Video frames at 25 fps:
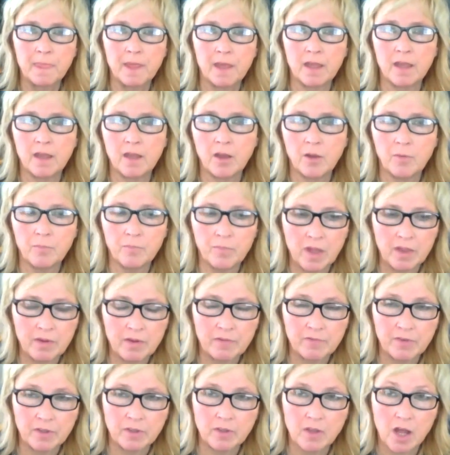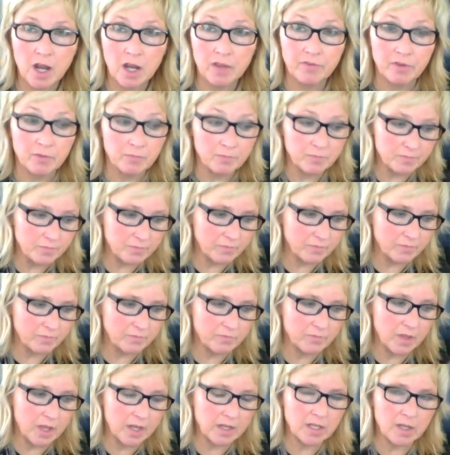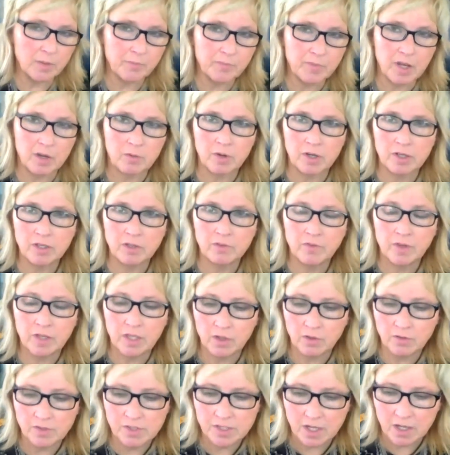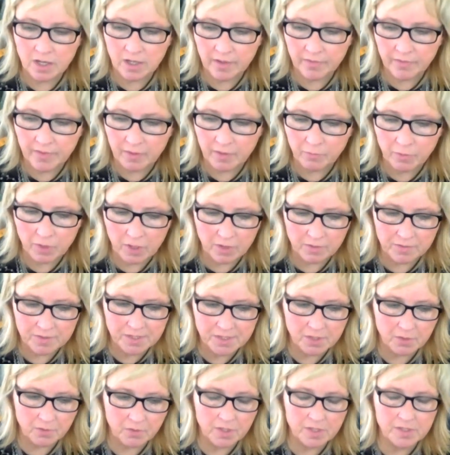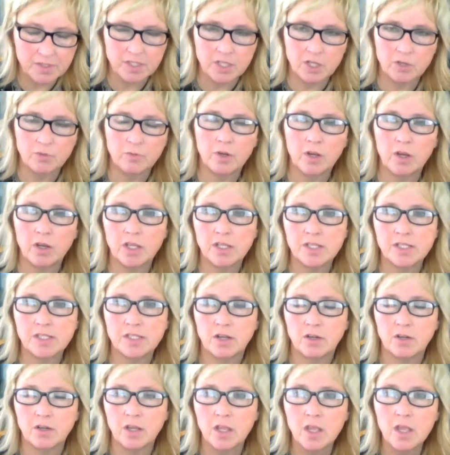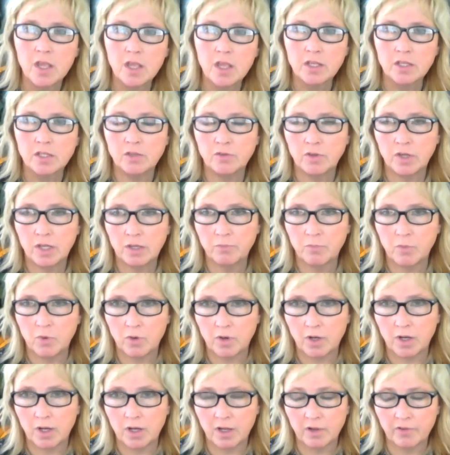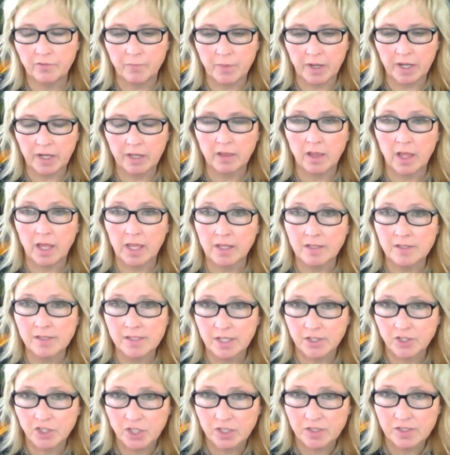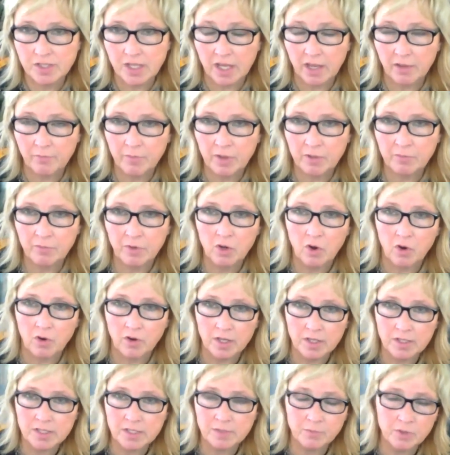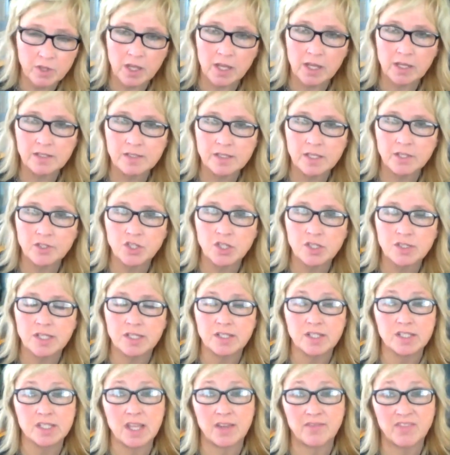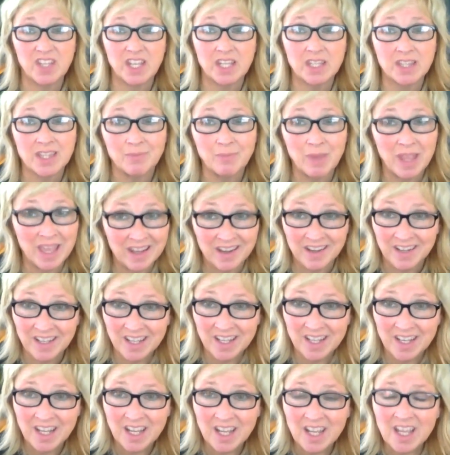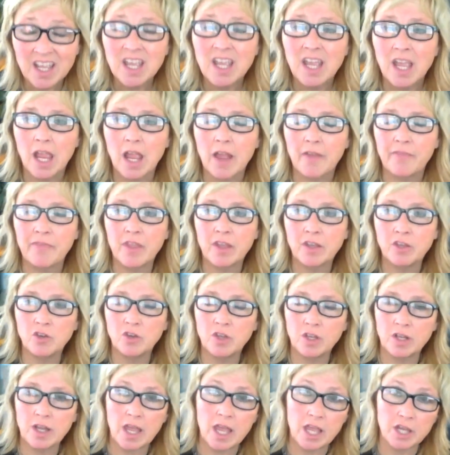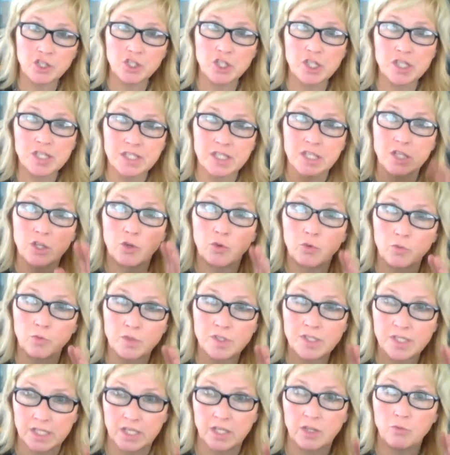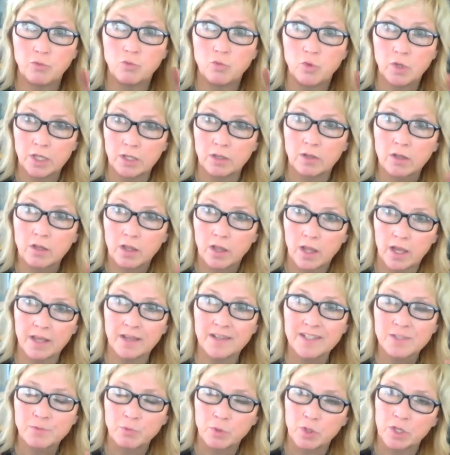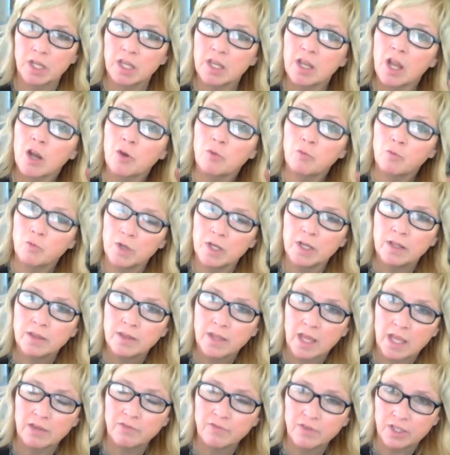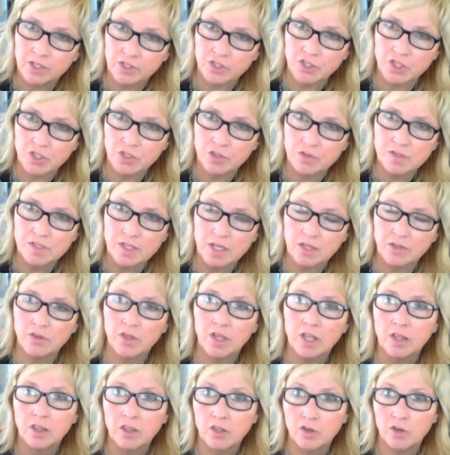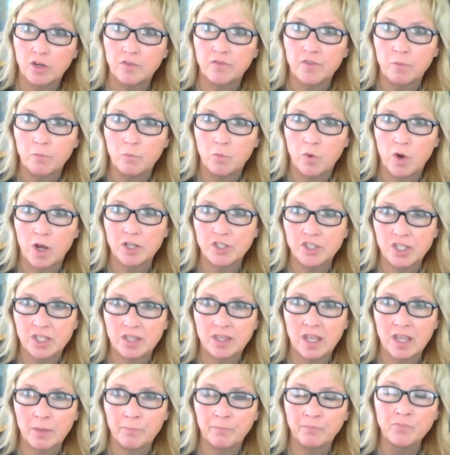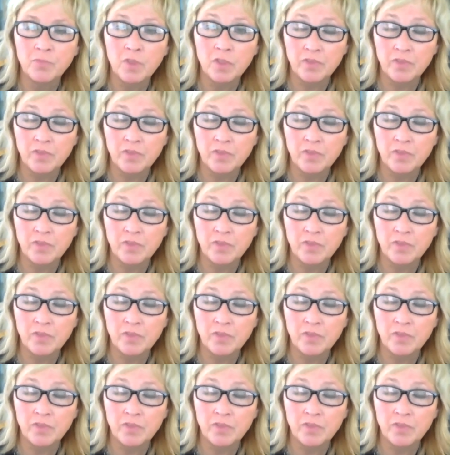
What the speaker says: I have a lot of them lined up that I want to do videos on. And then we're also, this year, we're going to start doing more of my client sessions. I have been recording some client sessions. I just have to get them edited. And then you're going to actually see real clients working on real life issues, and you can learn from watching them.